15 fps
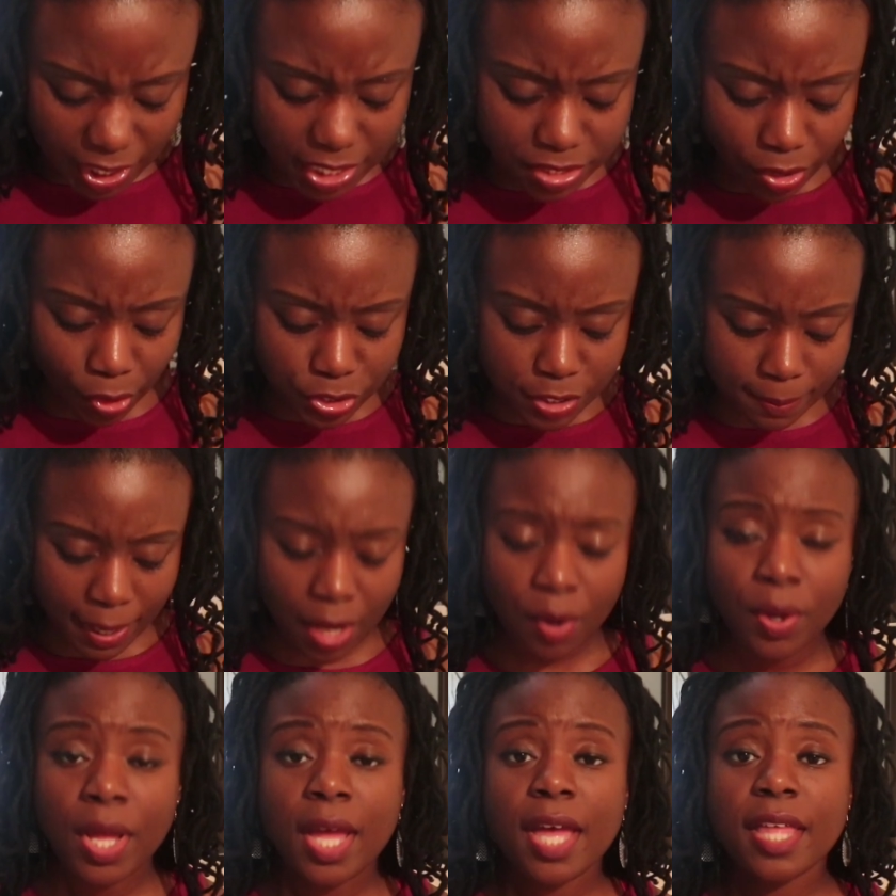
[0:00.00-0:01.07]
It talks
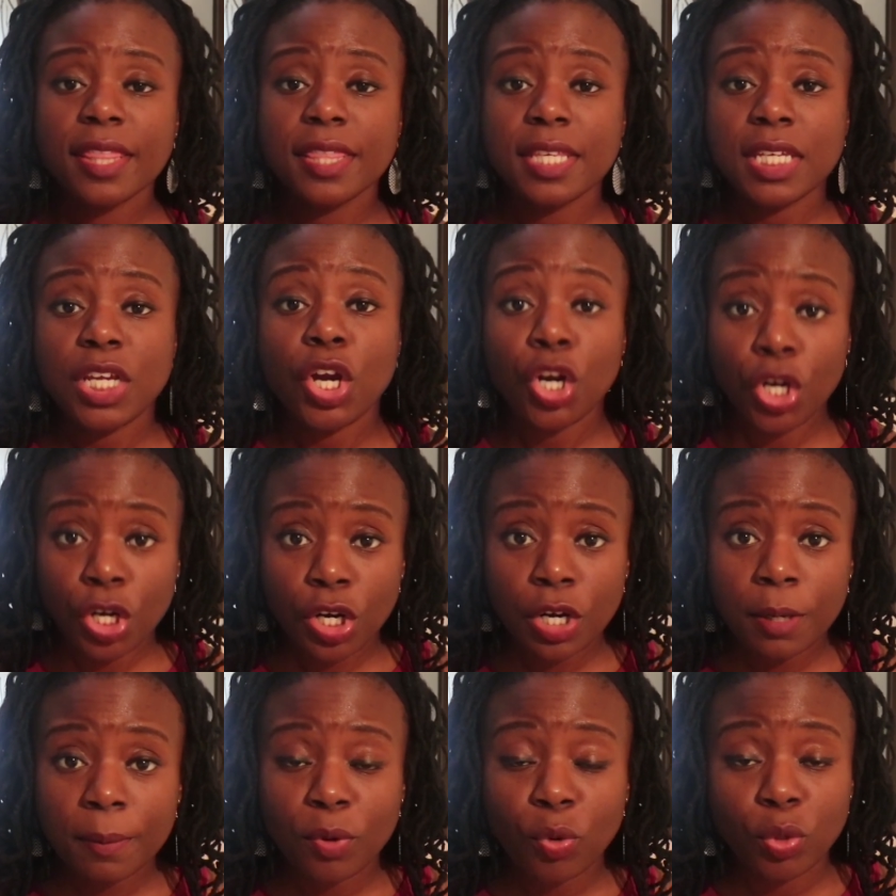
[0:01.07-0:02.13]
about the
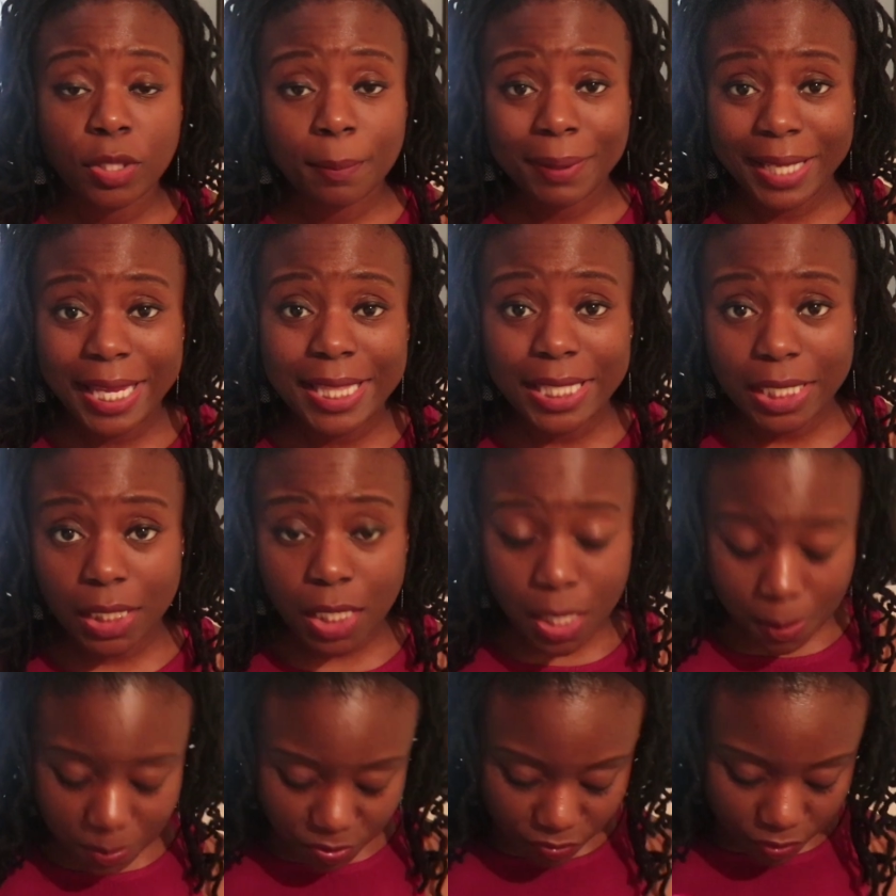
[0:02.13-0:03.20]
herb or the plant that it
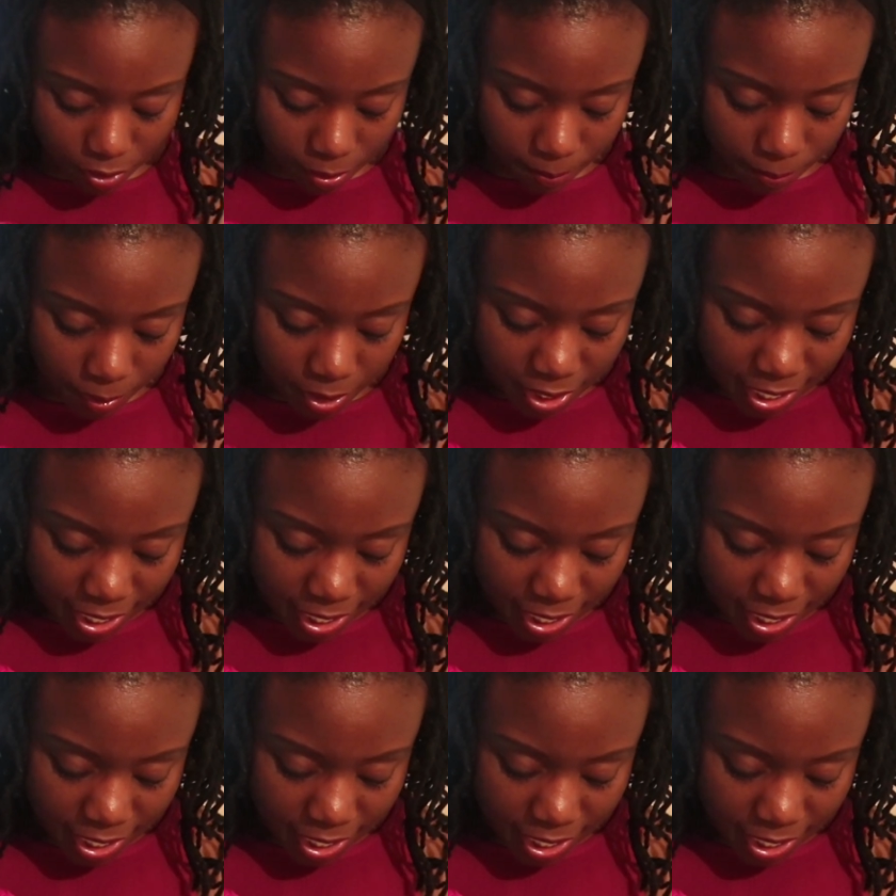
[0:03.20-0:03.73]
comes from.